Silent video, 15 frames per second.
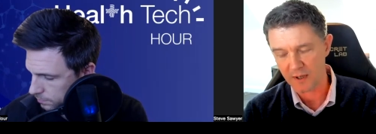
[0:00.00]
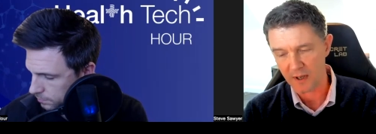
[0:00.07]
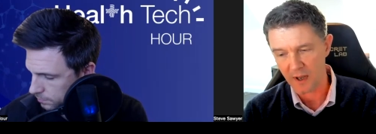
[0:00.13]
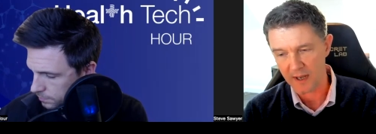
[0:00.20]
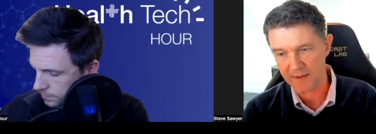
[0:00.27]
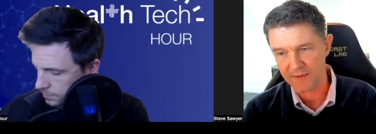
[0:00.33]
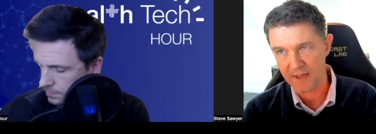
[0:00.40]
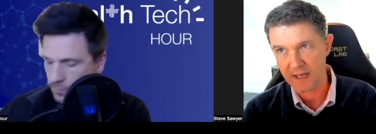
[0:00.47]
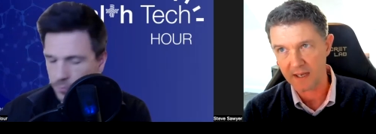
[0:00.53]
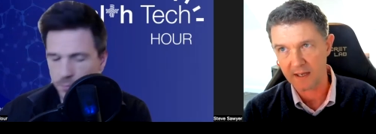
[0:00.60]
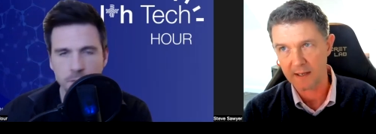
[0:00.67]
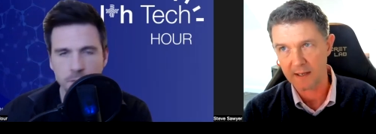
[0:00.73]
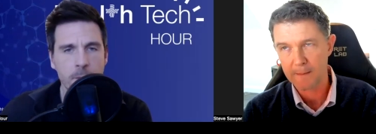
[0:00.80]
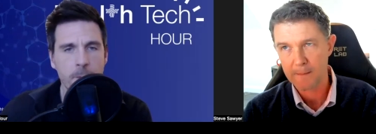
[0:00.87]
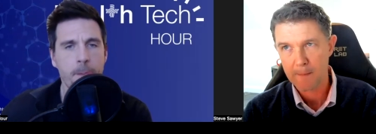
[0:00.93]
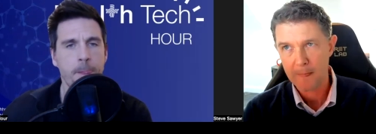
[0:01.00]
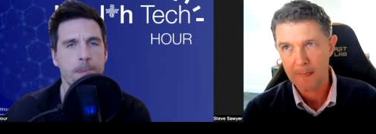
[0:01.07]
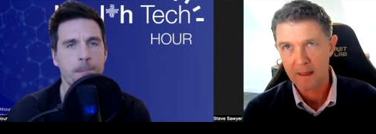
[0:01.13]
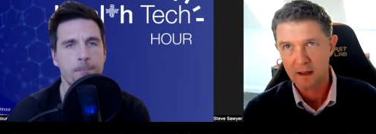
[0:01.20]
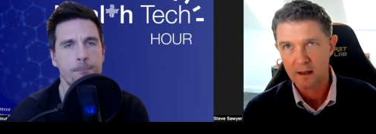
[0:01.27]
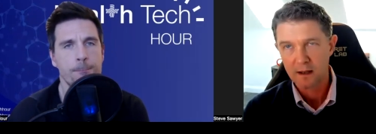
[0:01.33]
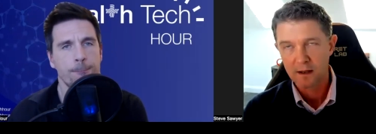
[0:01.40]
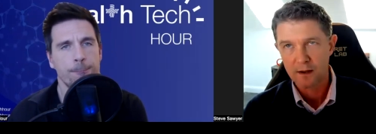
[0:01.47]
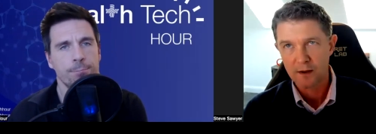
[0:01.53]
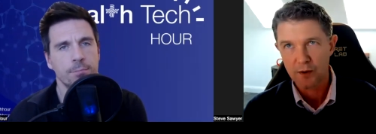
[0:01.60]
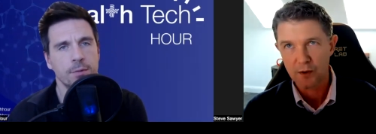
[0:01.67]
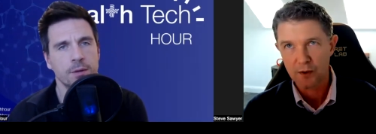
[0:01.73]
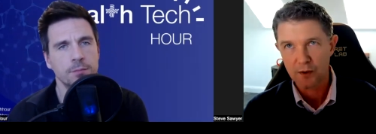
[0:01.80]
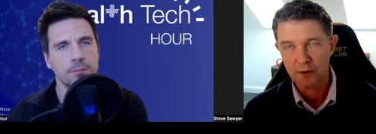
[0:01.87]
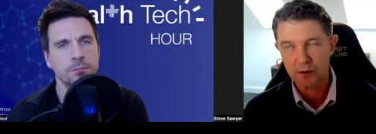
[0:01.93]
Speaker 1: I think
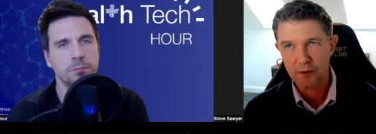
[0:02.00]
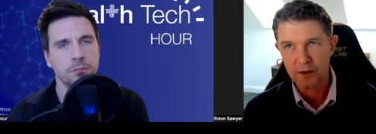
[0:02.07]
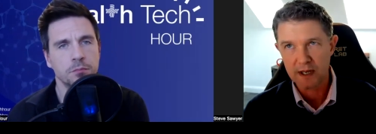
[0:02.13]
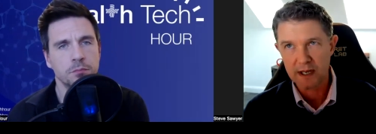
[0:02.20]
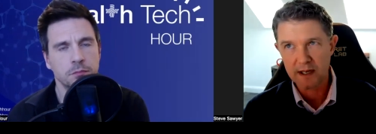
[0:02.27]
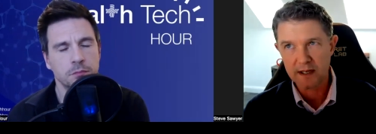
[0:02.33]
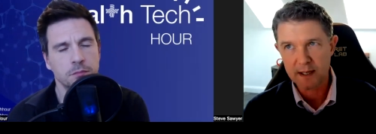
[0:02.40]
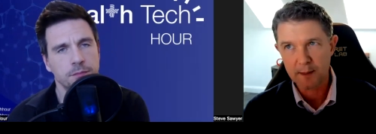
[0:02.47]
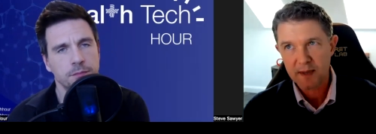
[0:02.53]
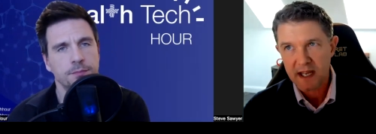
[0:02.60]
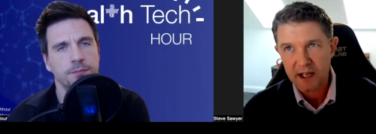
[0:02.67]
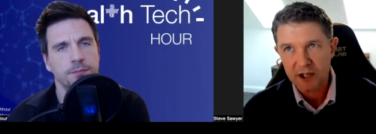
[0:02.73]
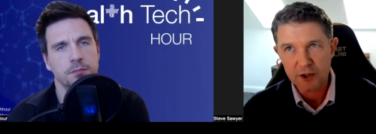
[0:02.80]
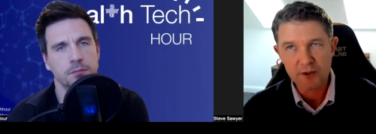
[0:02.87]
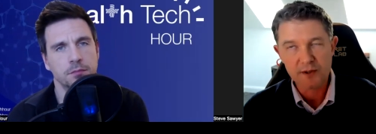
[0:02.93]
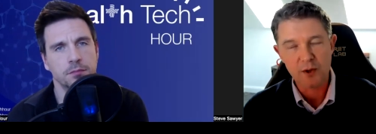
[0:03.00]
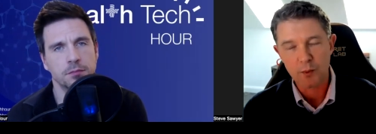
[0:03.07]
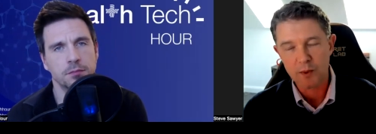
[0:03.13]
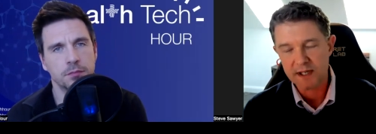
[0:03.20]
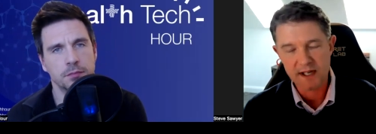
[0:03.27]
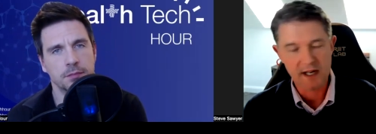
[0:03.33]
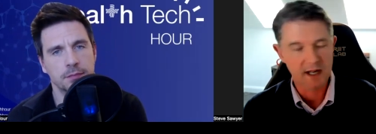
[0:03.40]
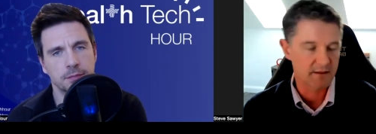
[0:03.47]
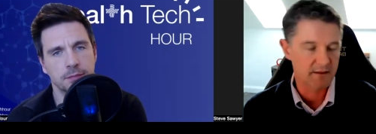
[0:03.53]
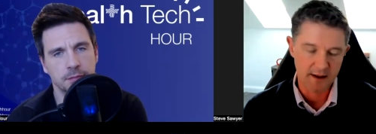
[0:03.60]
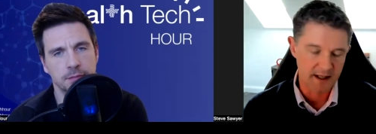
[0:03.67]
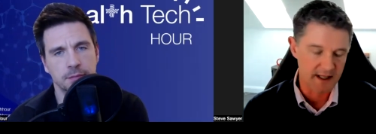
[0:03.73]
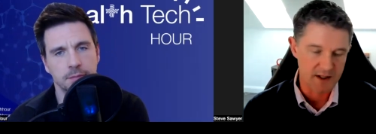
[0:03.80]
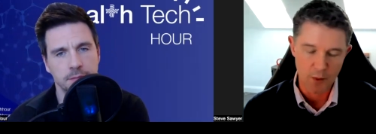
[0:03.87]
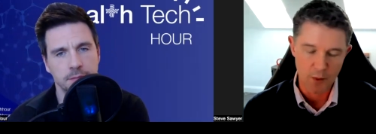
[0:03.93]
the some of the issues that we see, and, and
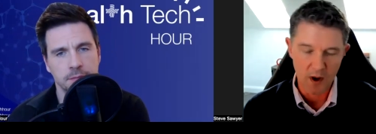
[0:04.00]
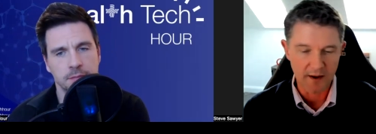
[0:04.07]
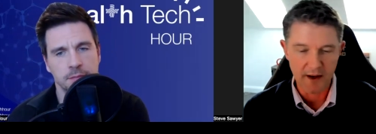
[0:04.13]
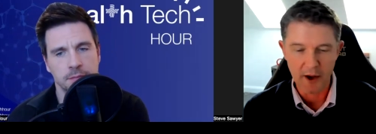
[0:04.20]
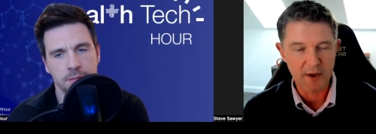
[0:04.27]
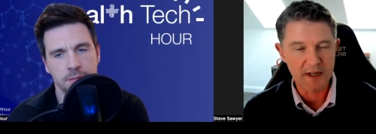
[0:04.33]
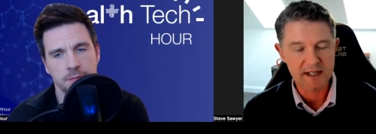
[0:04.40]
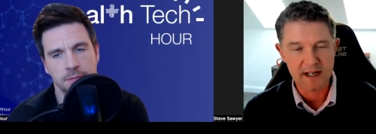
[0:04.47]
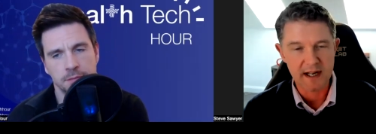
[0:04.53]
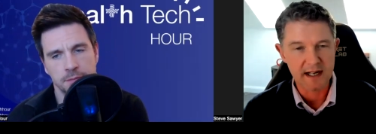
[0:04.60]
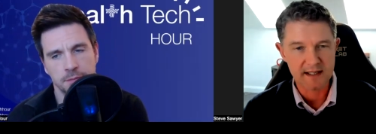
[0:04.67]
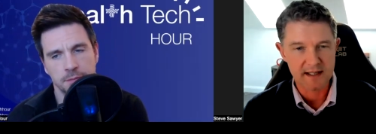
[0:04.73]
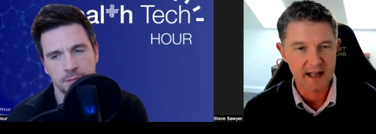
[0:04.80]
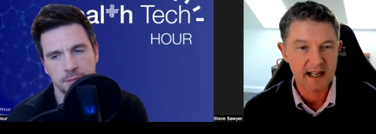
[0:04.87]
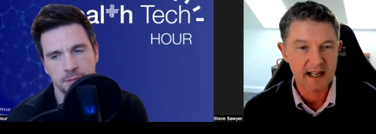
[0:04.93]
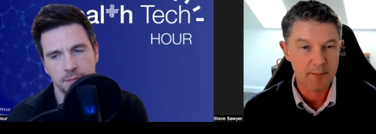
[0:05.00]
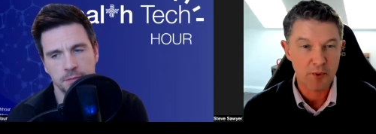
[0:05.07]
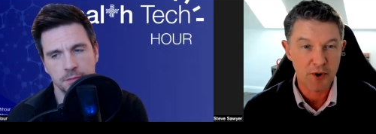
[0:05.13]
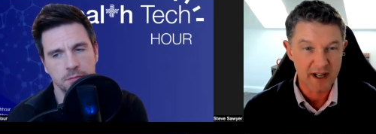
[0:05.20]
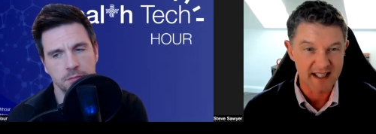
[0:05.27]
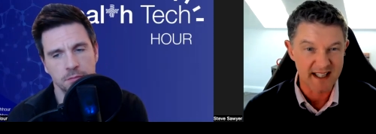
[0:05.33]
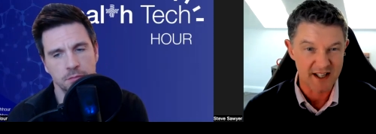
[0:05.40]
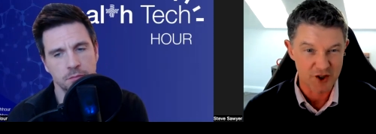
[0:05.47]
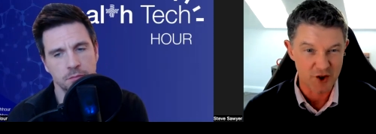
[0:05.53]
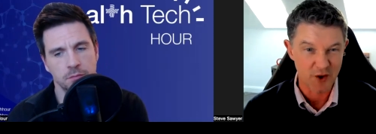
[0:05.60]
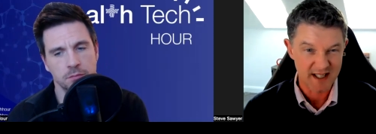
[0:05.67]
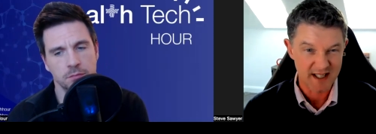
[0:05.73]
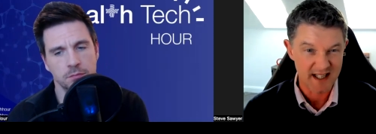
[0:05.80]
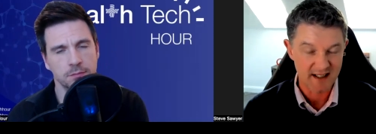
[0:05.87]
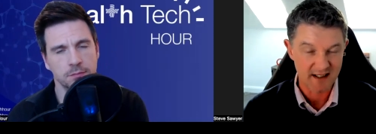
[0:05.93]
these are well known, is it's it's a pretty
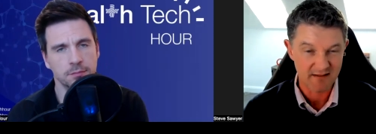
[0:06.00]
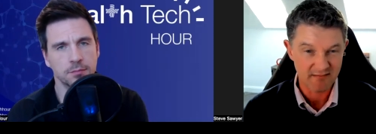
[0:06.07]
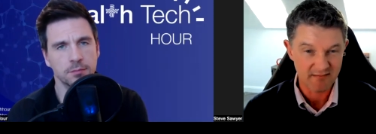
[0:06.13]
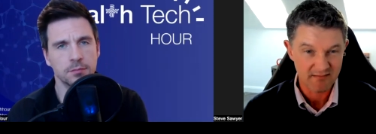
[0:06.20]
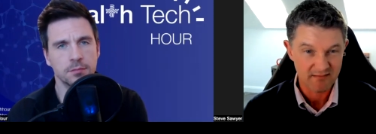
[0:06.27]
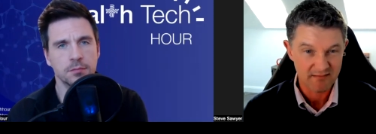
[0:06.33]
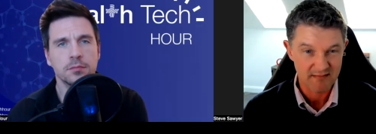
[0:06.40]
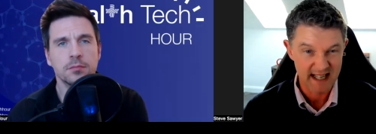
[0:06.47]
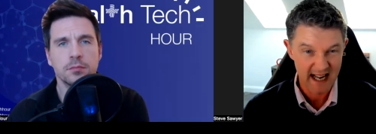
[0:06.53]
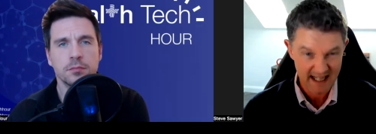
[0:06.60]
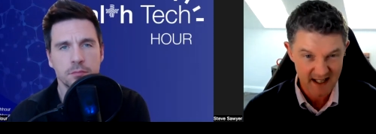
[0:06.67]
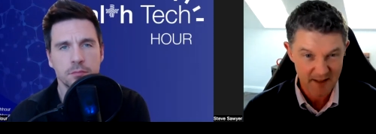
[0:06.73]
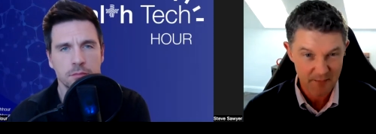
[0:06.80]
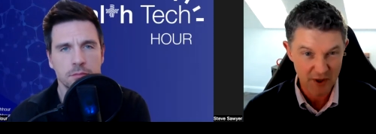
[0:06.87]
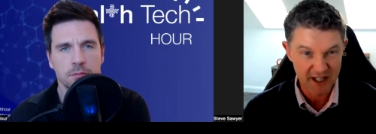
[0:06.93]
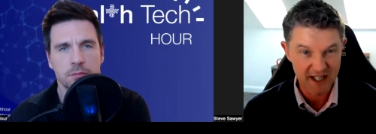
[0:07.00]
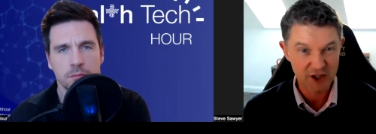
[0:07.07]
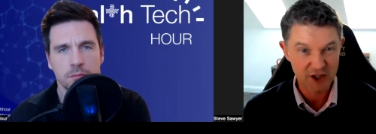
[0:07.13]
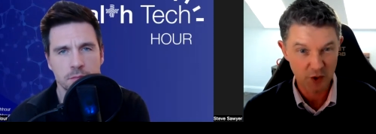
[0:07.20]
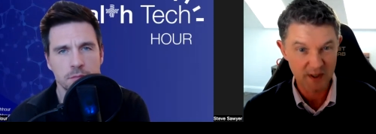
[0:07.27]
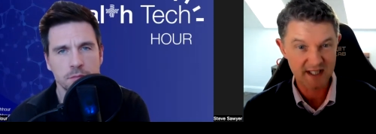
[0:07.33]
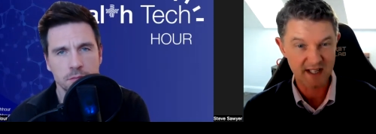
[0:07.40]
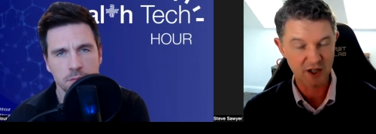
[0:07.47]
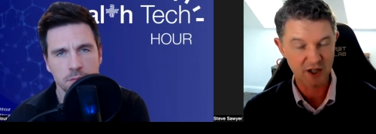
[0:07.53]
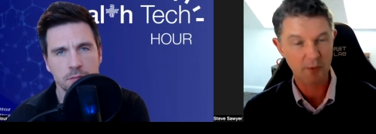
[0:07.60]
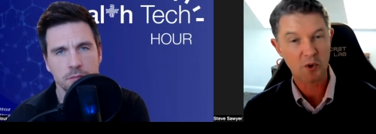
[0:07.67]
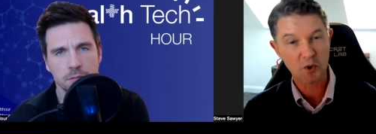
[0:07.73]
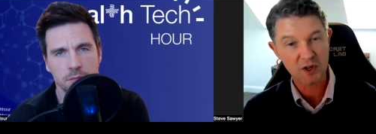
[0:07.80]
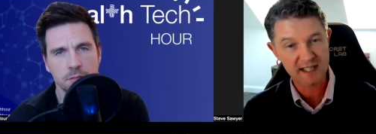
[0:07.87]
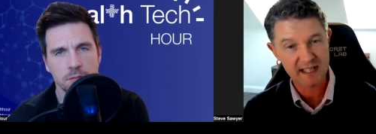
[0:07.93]
disjointed sector, pretty disjointed
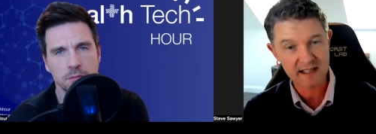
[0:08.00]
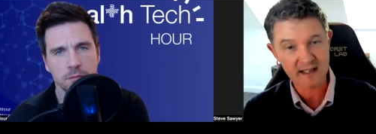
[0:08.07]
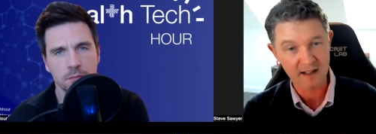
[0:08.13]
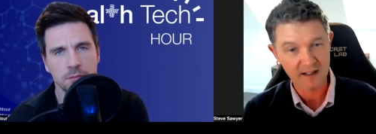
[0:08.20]
community,